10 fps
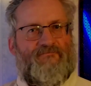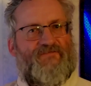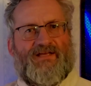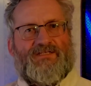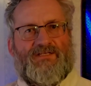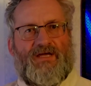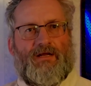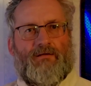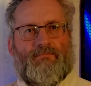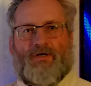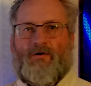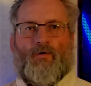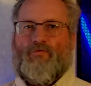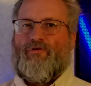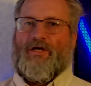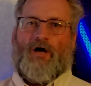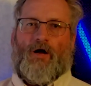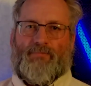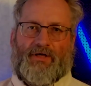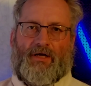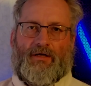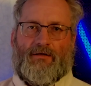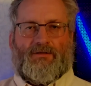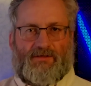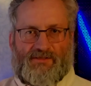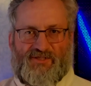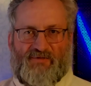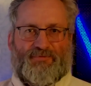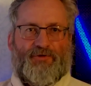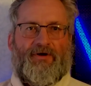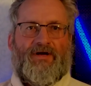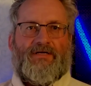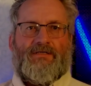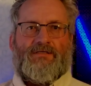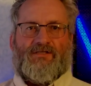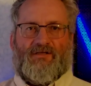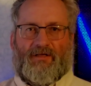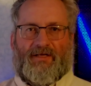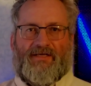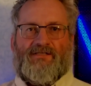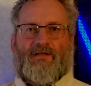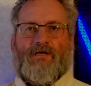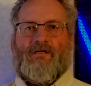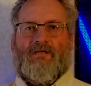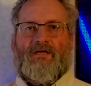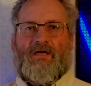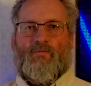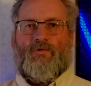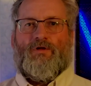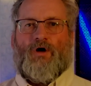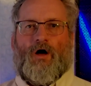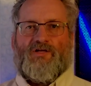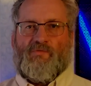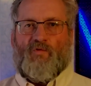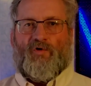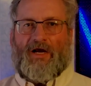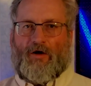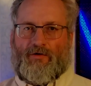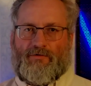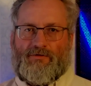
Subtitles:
Fascinating but overly complicated. The simpler it is, the less likely it will cause more errors.